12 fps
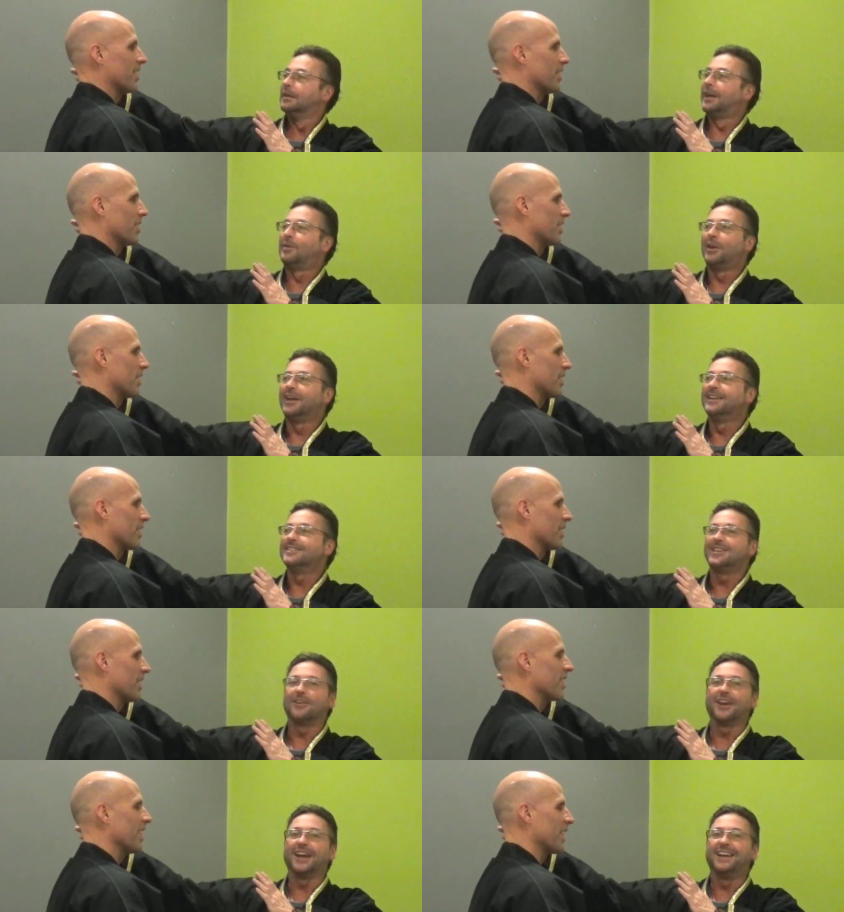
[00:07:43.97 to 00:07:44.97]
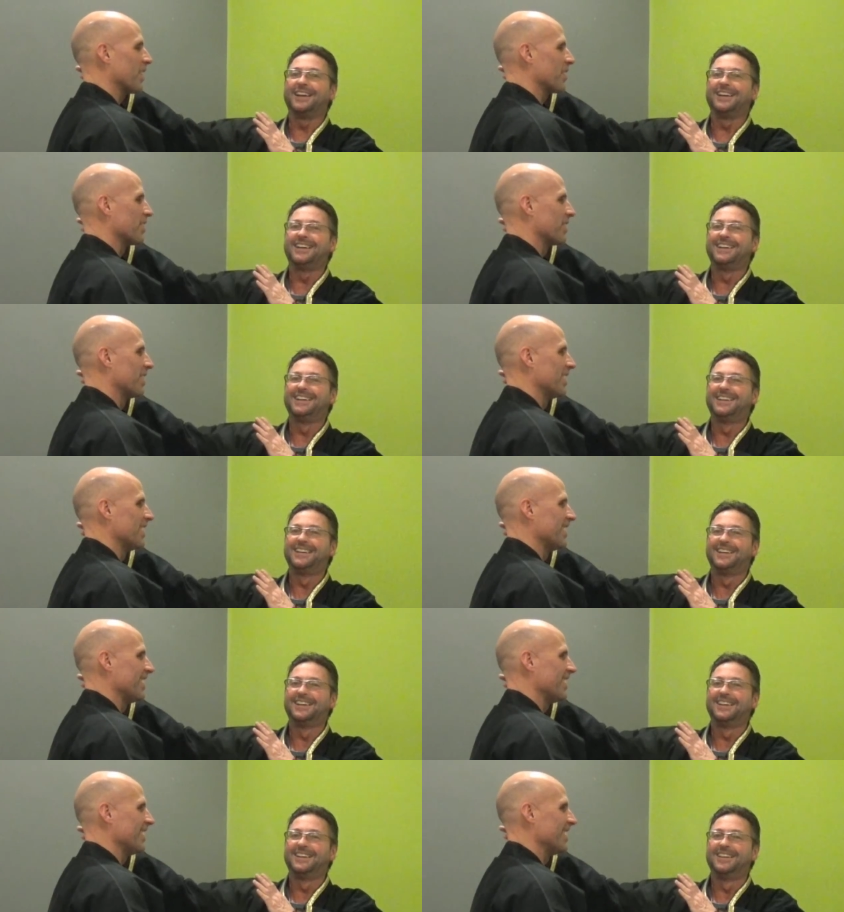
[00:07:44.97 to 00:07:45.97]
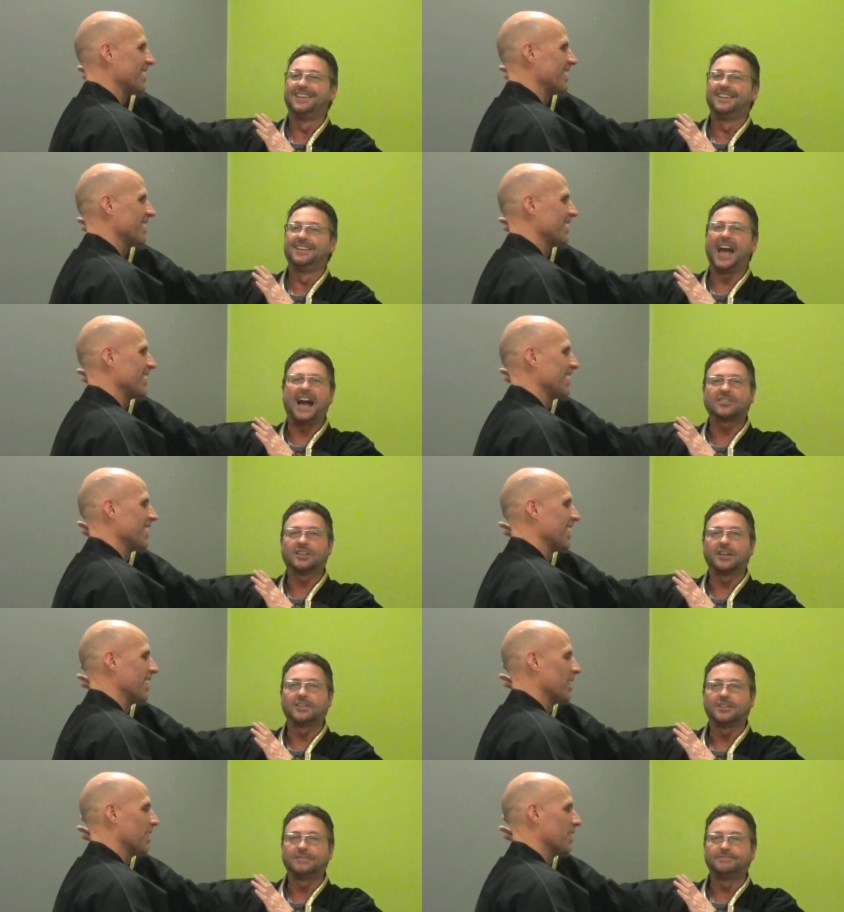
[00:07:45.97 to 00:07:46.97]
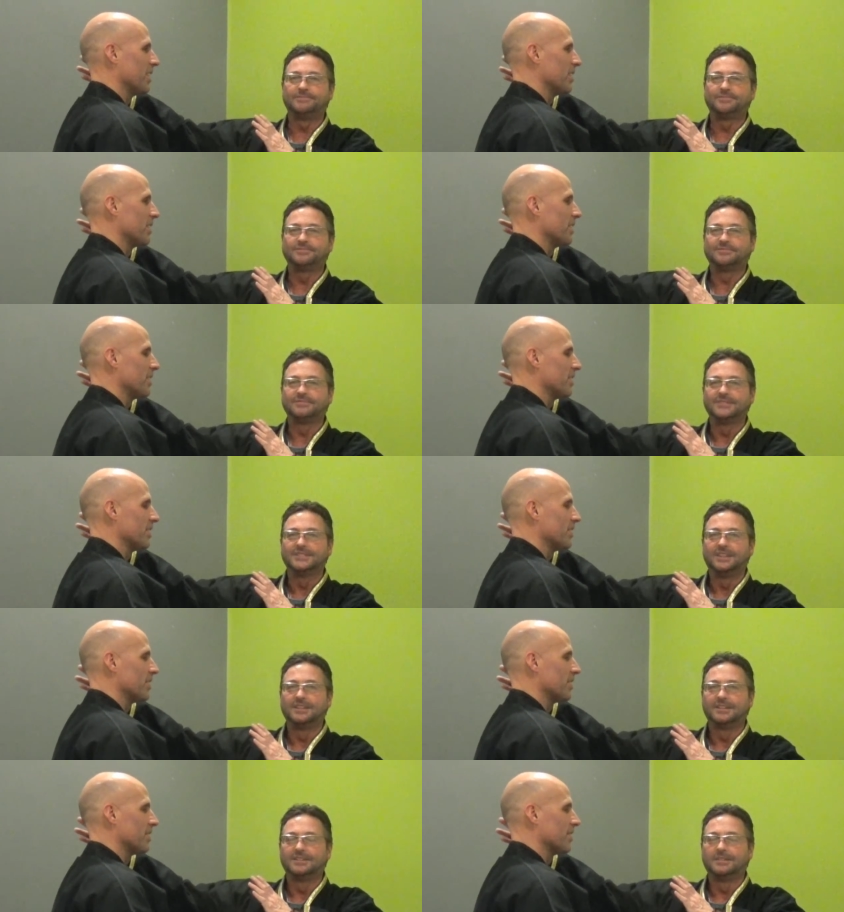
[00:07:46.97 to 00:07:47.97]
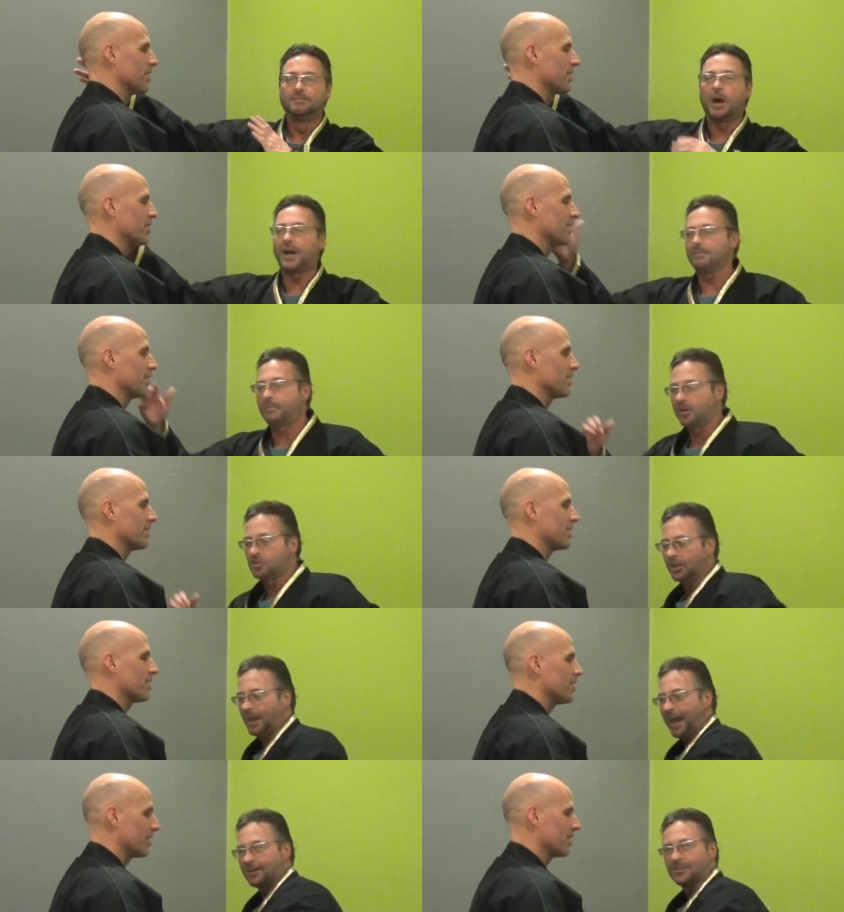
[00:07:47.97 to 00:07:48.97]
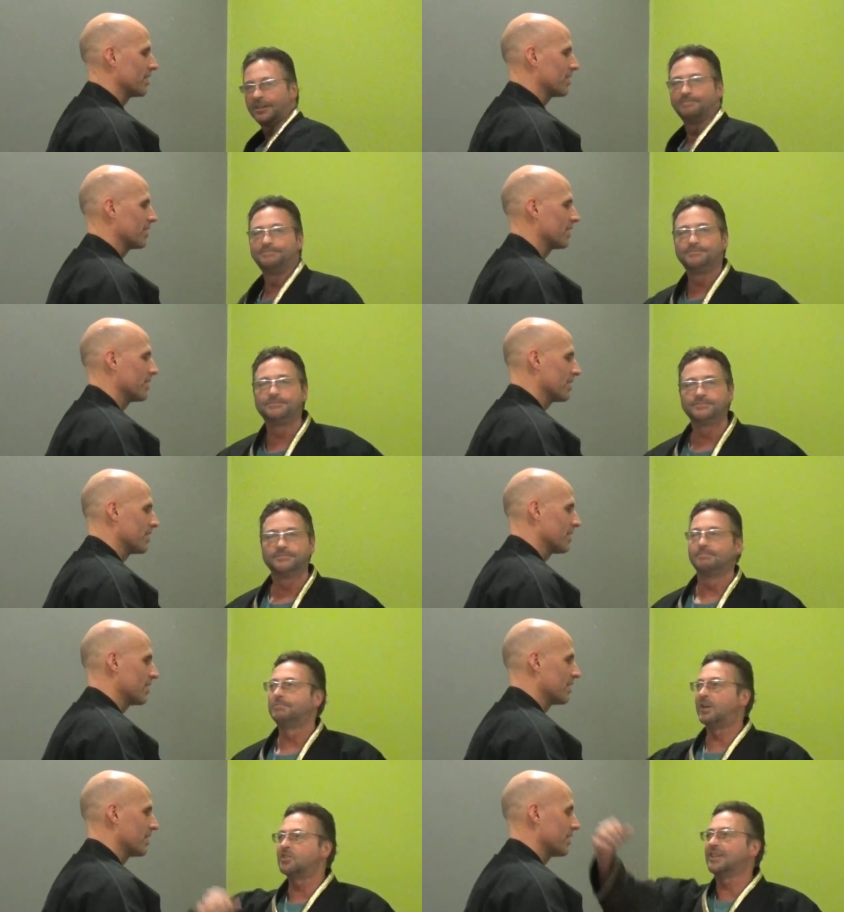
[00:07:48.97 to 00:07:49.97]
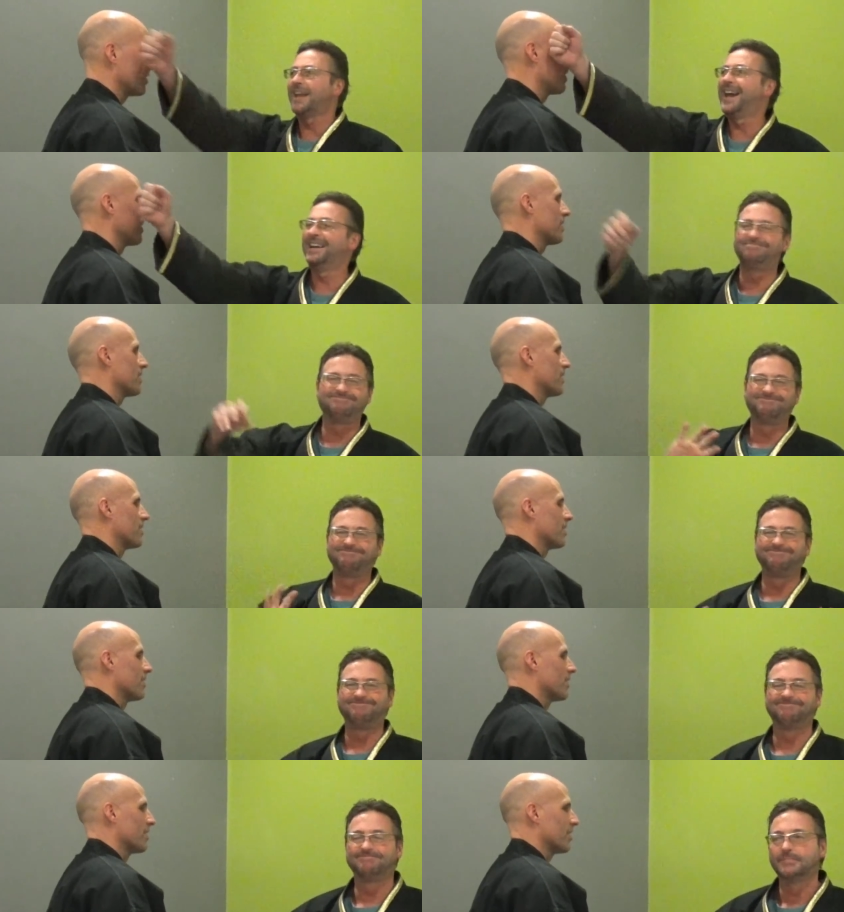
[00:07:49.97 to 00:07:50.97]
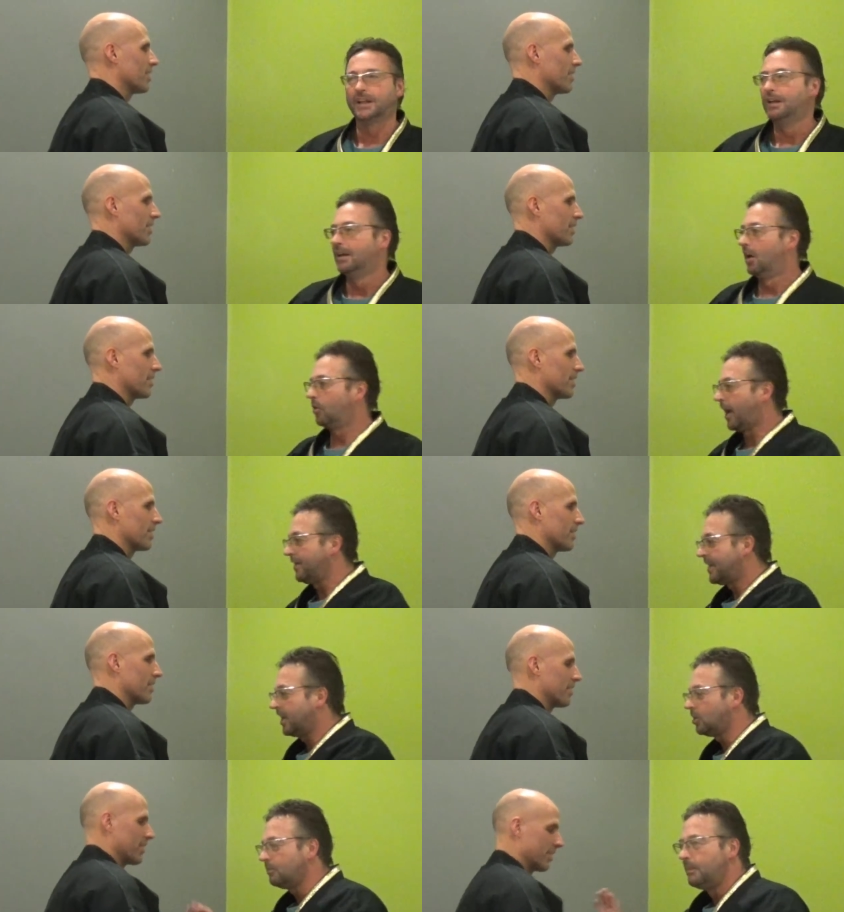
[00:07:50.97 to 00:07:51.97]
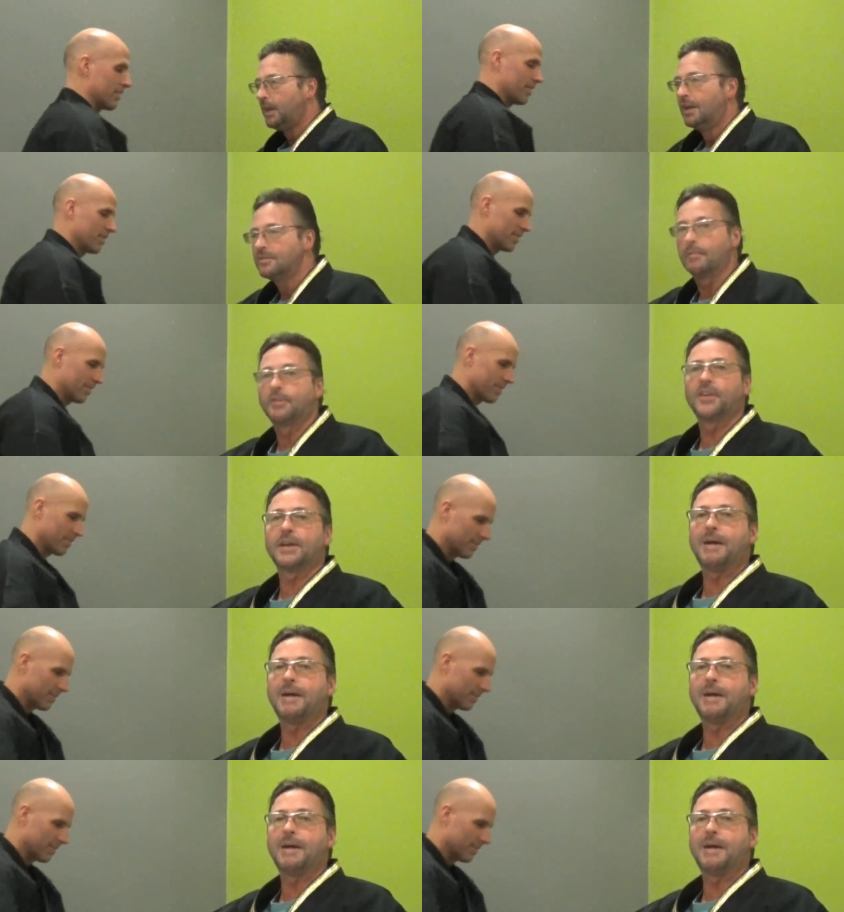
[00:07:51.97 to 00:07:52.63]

Speaker 1: I don't want to hit his ear again. Excellent. Body punching, excellent. Punching the head. Okay, thank you. Something to think